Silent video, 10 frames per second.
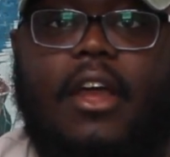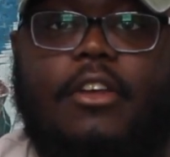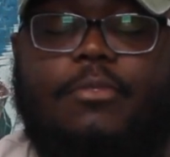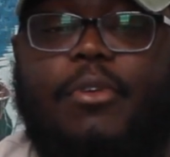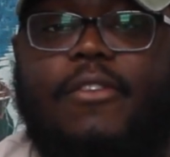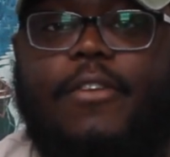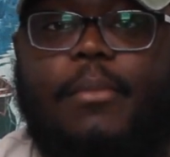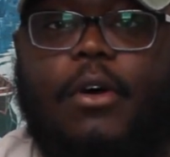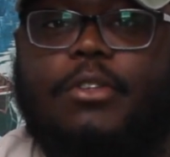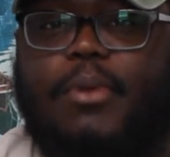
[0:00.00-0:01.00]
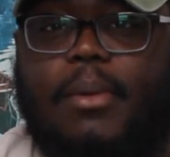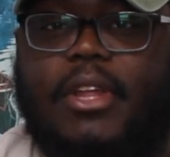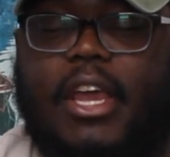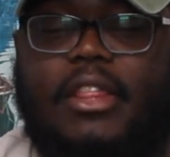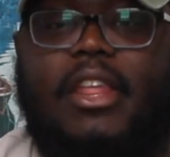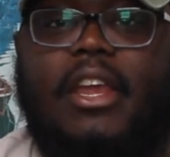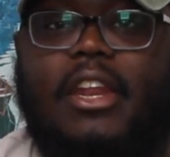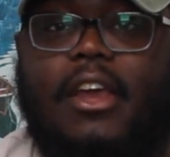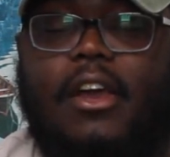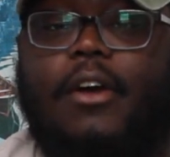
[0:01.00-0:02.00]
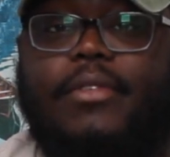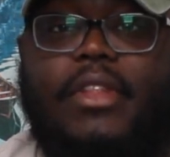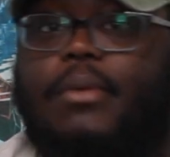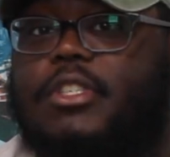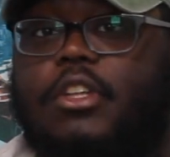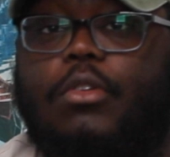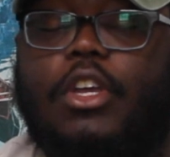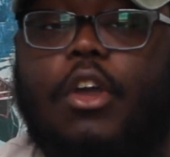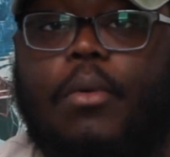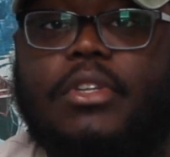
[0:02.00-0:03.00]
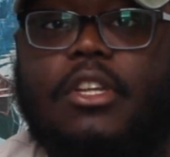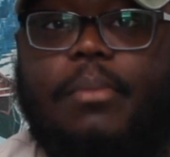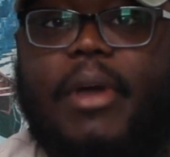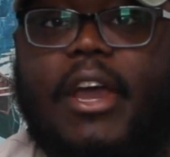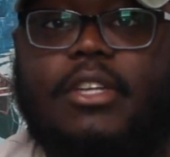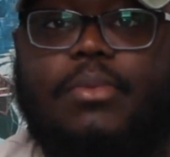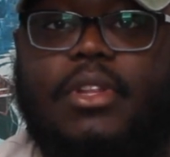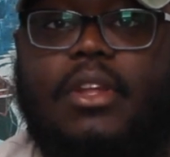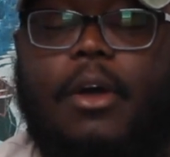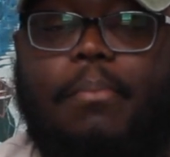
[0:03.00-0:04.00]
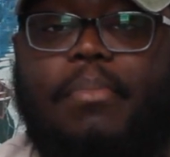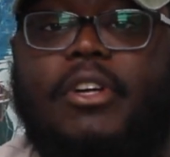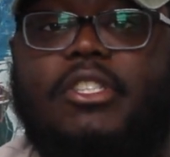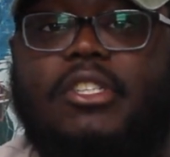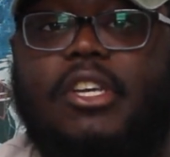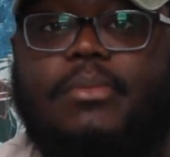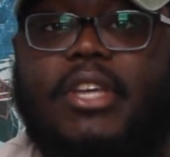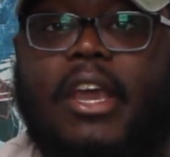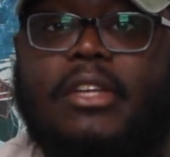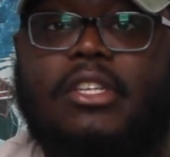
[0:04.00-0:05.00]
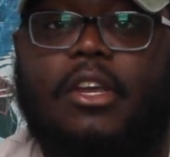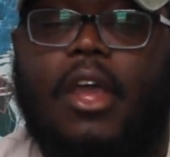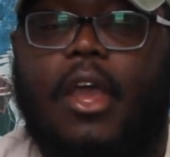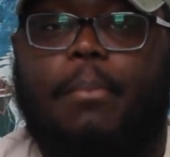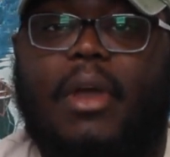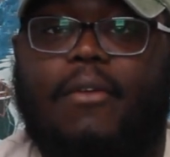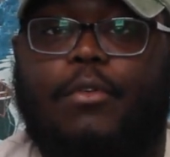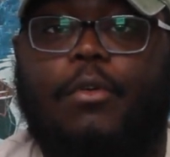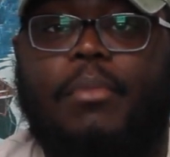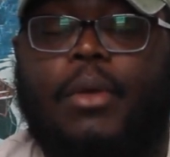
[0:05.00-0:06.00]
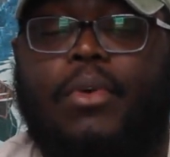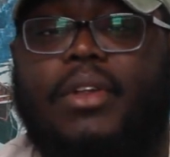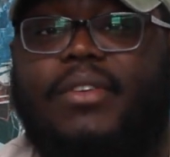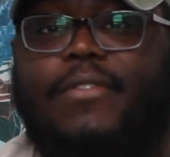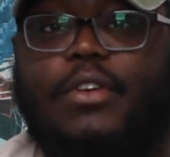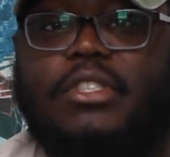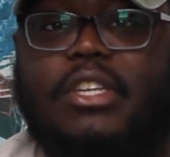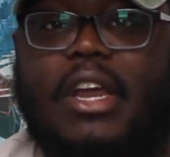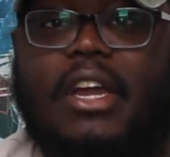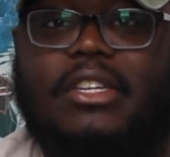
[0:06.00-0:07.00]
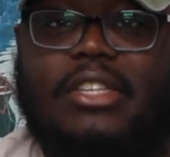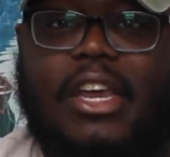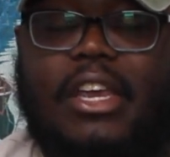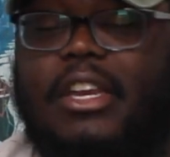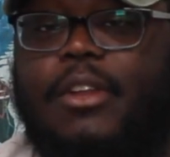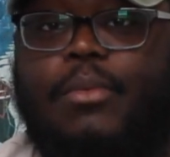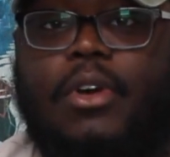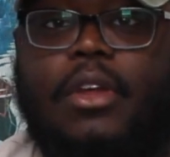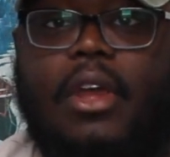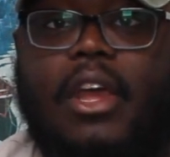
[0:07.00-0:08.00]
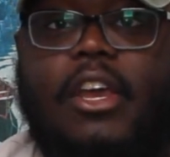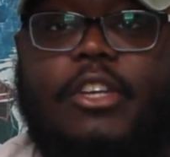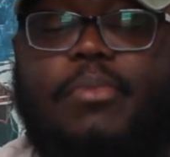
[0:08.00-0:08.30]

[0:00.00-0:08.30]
spring football was probably a thing that was slowly going to the past with a bunch of teams canceling. Matt Rule being one of the first to kind of cite he didn't want his